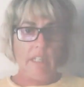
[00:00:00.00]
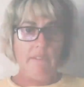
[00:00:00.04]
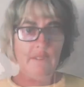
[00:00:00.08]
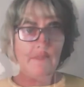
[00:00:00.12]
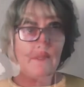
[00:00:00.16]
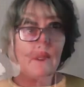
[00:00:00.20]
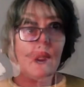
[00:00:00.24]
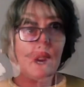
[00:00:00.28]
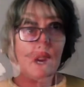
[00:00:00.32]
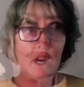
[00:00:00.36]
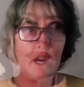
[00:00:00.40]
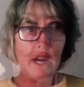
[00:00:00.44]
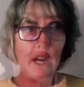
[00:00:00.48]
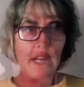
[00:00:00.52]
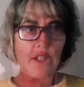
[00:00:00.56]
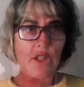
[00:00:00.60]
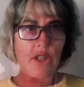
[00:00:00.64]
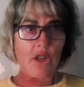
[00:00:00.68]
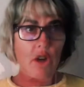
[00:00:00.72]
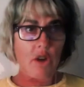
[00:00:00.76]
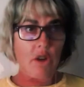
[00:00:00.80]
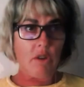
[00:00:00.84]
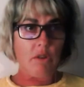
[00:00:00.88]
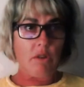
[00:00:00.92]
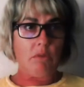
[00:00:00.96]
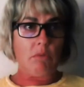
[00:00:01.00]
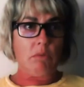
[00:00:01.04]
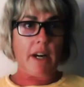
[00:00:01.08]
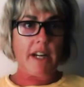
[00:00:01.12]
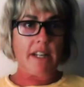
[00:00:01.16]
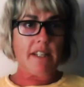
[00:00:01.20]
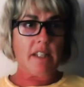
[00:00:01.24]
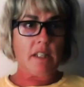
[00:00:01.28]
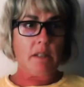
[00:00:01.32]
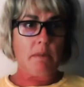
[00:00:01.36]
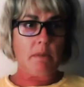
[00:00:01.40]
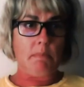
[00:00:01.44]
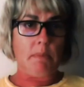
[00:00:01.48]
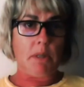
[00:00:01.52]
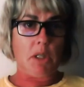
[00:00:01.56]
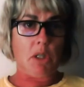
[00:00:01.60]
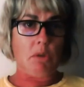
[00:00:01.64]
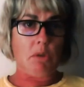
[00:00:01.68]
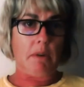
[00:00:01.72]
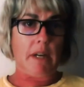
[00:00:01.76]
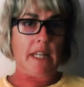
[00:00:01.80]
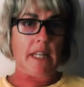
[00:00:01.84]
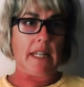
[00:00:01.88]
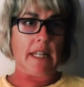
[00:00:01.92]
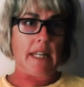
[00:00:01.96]
if I don't rest
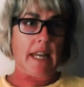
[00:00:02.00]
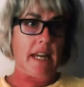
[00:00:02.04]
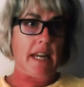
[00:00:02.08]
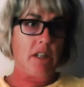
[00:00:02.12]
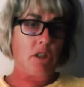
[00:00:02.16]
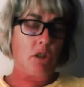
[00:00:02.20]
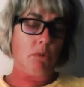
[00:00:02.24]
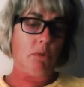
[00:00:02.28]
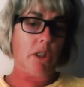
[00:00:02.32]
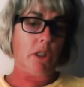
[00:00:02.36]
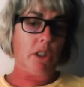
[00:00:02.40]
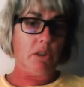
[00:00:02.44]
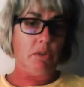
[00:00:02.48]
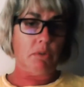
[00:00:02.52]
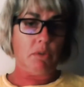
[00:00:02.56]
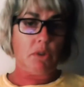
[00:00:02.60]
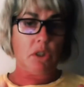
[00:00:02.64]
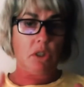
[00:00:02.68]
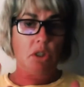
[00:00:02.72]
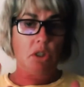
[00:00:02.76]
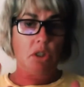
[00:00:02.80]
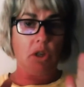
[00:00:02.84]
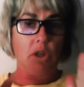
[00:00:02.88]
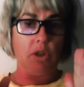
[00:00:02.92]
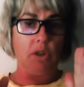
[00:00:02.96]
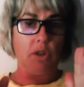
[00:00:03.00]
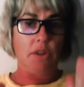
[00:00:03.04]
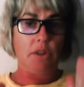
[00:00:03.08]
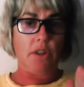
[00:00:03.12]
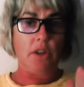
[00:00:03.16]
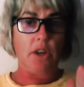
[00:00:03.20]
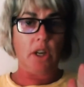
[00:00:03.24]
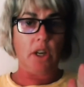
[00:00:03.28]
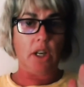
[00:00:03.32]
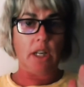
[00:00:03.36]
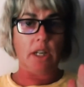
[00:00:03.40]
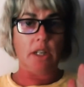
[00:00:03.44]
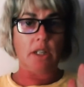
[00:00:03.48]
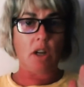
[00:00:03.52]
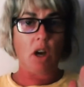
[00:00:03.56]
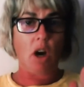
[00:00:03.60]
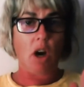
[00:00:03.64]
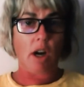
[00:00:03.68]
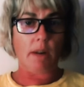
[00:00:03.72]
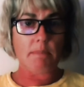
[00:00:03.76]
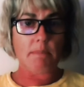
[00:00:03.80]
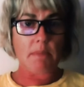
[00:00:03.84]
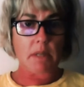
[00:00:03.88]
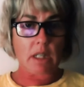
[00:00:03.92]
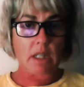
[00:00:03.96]
between that 12 to 2:30
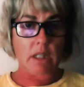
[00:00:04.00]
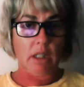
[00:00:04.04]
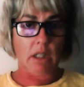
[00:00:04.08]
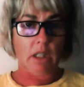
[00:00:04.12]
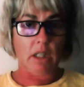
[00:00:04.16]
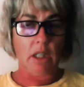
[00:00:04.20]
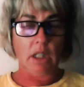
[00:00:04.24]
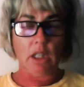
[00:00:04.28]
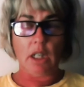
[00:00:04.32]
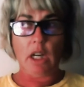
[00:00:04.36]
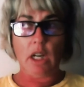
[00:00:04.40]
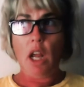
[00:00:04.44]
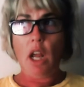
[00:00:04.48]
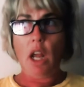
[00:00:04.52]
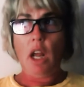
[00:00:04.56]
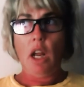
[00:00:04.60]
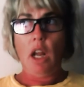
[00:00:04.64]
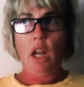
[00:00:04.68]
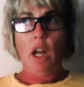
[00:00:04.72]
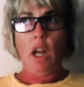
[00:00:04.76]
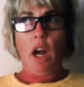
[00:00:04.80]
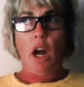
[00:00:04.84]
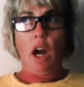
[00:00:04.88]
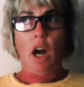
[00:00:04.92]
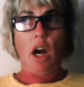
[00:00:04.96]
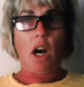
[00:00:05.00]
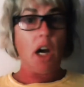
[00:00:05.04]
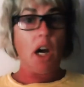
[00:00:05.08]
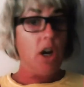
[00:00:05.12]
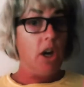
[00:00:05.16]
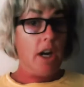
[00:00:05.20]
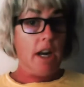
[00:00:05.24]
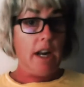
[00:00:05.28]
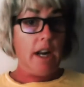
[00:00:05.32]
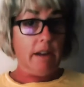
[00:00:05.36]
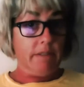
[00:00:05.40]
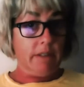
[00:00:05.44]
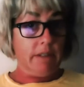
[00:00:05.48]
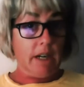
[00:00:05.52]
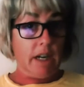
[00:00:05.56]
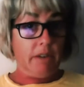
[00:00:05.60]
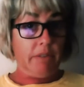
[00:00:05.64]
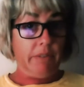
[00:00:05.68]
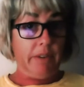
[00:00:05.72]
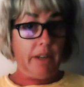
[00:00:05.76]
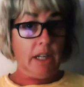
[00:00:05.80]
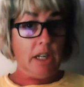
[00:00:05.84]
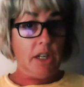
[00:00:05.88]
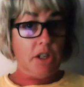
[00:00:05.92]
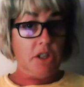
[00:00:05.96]
time slot, I don't have
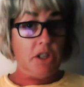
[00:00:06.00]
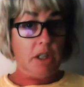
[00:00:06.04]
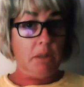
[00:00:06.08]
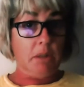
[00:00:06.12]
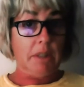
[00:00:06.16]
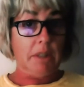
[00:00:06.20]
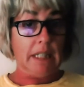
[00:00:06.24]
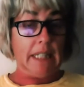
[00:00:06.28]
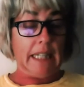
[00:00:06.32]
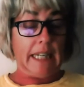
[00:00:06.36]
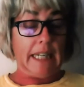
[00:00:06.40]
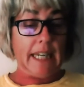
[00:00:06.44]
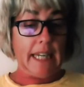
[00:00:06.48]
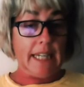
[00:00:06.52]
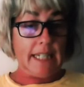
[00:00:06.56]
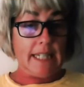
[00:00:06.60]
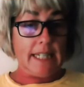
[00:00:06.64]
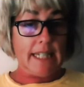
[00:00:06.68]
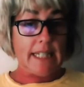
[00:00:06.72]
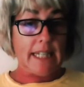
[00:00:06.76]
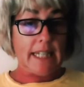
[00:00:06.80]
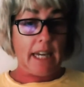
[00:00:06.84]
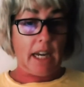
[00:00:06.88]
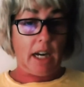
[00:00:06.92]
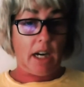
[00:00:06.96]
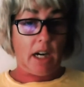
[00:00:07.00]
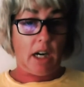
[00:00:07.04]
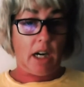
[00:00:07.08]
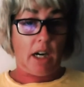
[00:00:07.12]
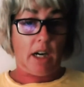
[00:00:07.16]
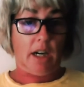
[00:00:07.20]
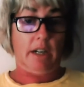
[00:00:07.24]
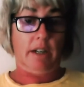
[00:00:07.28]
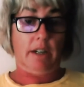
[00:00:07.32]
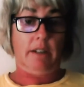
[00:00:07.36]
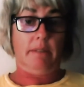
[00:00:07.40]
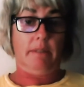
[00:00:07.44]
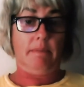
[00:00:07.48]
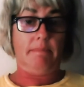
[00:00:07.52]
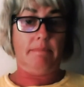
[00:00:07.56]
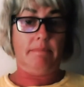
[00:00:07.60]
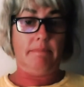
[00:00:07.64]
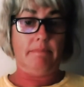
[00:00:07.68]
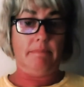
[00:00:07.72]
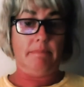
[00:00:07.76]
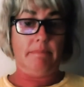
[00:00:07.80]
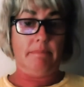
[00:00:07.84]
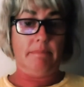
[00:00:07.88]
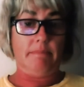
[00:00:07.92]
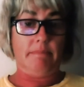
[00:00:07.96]
enough energy when the kids get home.
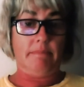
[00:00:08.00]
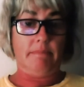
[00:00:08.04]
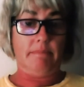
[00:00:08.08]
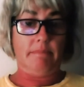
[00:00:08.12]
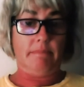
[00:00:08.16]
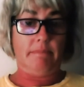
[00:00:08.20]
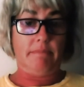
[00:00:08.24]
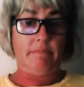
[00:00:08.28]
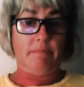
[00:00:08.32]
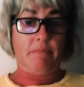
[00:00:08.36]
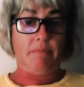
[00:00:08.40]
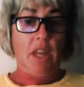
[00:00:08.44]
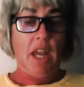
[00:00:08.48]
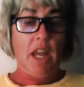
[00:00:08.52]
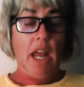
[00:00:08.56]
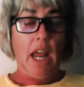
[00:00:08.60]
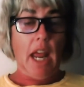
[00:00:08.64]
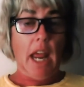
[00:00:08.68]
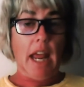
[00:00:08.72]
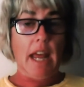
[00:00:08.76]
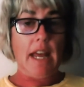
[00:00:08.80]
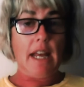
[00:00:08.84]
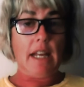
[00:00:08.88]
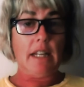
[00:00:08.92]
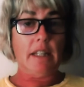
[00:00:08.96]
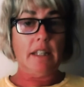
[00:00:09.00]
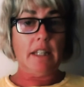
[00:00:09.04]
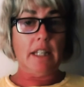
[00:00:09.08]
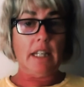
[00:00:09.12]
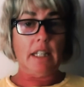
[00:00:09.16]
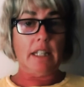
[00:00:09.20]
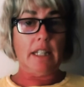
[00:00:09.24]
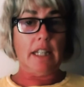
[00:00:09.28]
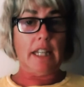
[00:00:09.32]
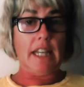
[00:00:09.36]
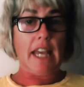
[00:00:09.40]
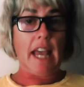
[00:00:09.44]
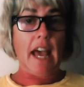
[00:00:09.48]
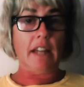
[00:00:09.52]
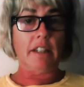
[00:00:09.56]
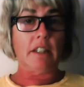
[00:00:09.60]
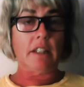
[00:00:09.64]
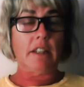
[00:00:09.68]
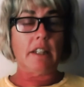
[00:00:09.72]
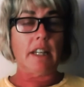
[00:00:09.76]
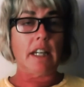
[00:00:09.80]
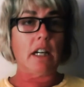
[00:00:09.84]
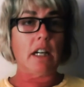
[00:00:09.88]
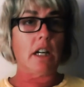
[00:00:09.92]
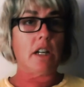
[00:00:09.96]
And the other
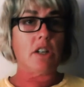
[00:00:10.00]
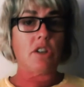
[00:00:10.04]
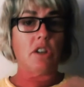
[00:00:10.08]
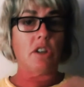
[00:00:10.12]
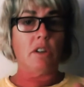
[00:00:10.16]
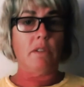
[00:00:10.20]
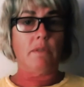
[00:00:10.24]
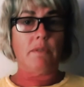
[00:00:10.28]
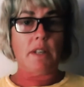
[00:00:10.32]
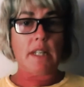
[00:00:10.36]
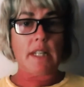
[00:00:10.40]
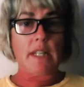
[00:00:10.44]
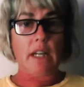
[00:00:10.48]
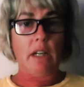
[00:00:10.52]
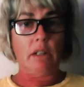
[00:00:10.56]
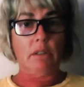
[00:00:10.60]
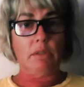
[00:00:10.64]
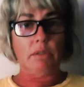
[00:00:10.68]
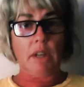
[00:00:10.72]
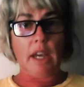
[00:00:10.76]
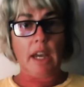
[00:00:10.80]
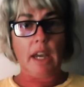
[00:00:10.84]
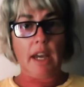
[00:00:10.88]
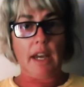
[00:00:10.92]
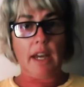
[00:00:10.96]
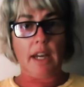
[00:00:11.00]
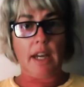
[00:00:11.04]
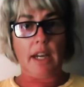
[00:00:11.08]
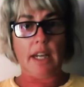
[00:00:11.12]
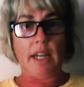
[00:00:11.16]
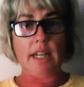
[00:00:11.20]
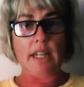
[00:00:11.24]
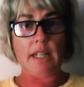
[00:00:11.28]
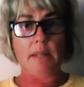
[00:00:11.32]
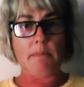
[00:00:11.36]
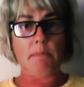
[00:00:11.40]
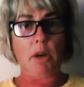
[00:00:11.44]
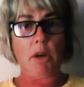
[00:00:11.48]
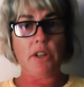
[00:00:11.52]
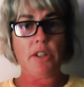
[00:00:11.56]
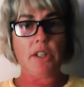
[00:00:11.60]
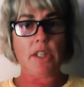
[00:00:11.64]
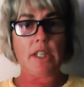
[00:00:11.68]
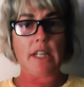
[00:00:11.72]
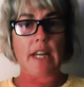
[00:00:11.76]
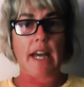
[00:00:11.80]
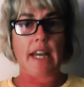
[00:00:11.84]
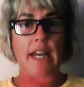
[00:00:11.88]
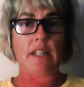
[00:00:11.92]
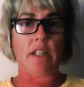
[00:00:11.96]
thing I do for self-care is
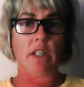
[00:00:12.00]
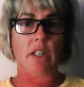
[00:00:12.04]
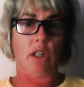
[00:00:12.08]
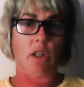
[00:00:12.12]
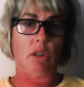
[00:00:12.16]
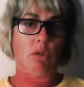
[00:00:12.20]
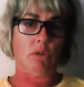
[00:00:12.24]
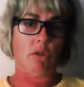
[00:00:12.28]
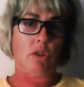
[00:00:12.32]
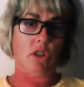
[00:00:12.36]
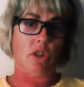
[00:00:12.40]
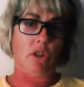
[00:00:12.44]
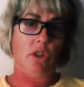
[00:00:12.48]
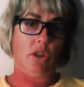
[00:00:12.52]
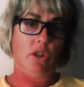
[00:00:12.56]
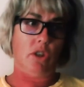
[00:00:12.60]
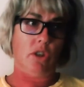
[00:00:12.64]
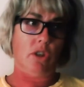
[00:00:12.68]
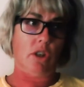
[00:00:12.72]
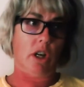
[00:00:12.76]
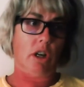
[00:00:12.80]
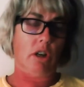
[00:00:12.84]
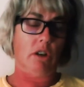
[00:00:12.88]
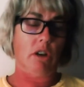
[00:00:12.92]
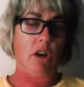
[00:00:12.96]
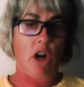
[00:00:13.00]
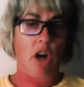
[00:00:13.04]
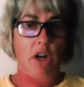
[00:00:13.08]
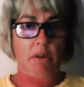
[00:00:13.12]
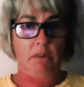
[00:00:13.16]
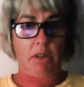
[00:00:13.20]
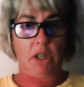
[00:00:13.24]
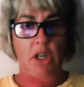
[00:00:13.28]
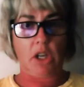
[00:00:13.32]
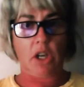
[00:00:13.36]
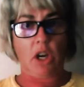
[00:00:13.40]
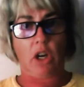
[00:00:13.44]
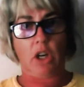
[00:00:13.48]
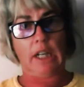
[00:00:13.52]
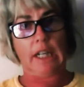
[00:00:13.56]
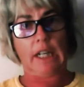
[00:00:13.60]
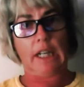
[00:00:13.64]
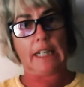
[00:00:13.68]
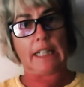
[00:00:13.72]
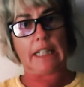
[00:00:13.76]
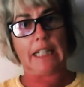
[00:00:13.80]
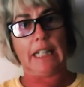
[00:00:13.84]
most days I'll go to a yoga